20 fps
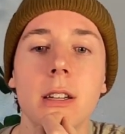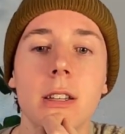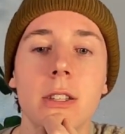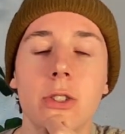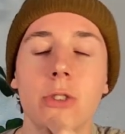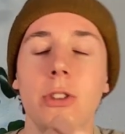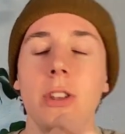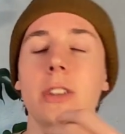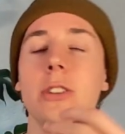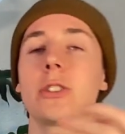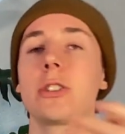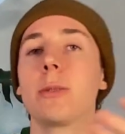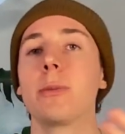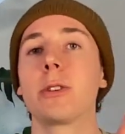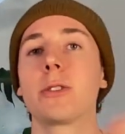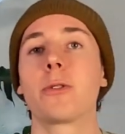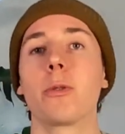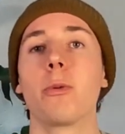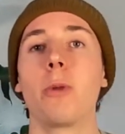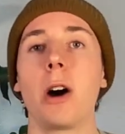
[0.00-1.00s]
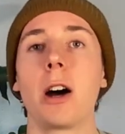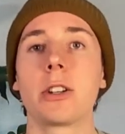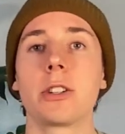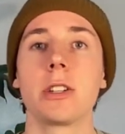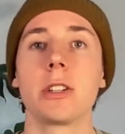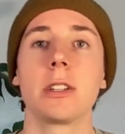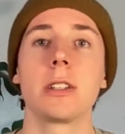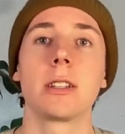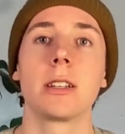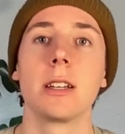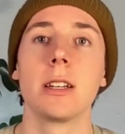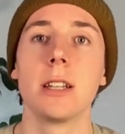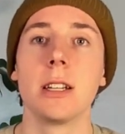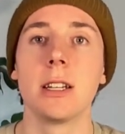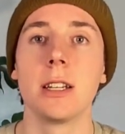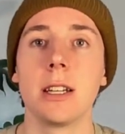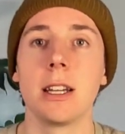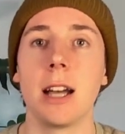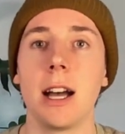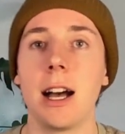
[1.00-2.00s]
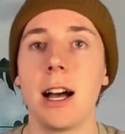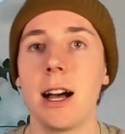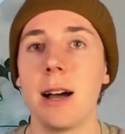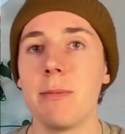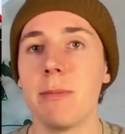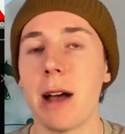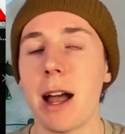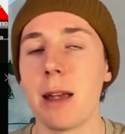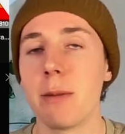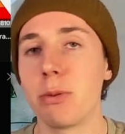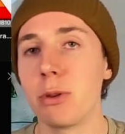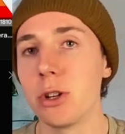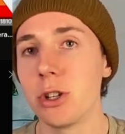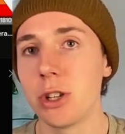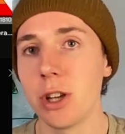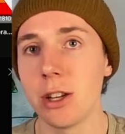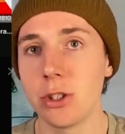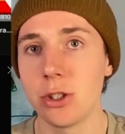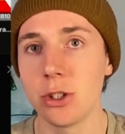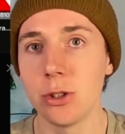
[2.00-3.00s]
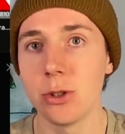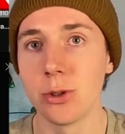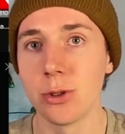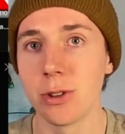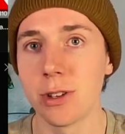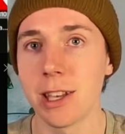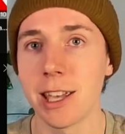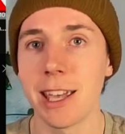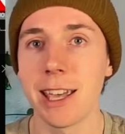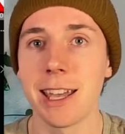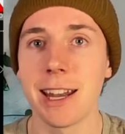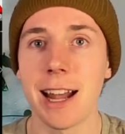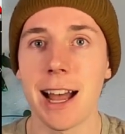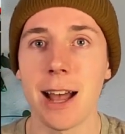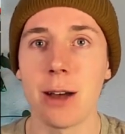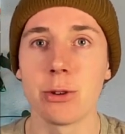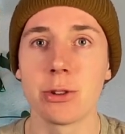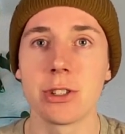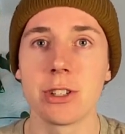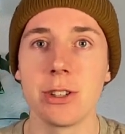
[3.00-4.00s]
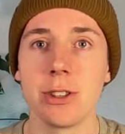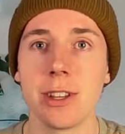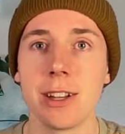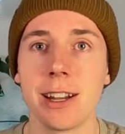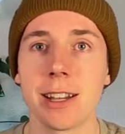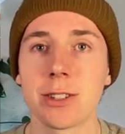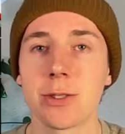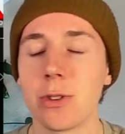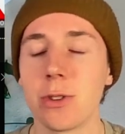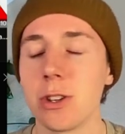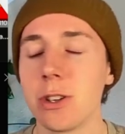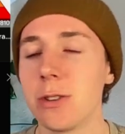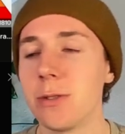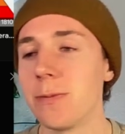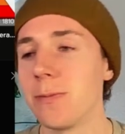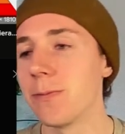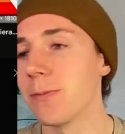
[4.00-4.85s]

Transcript: So thank you so much for watching. I appreciate you, and I will see you in the next video.